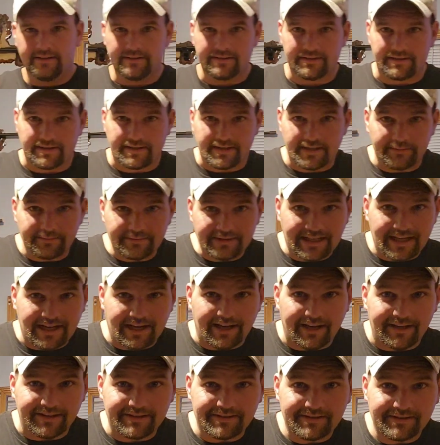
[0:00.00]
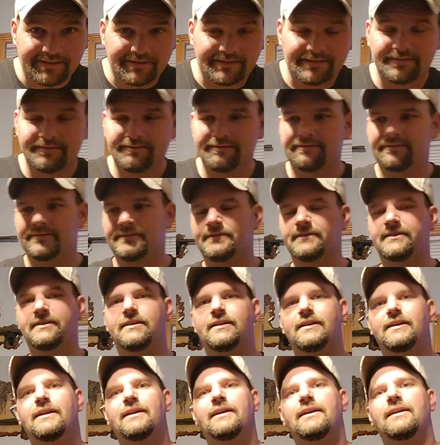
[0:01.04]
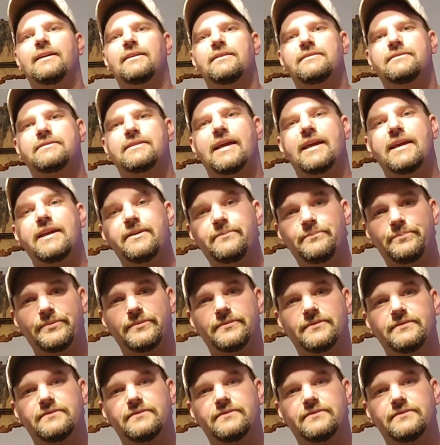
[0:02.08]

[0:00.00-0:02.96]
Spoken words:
zip ties, tape.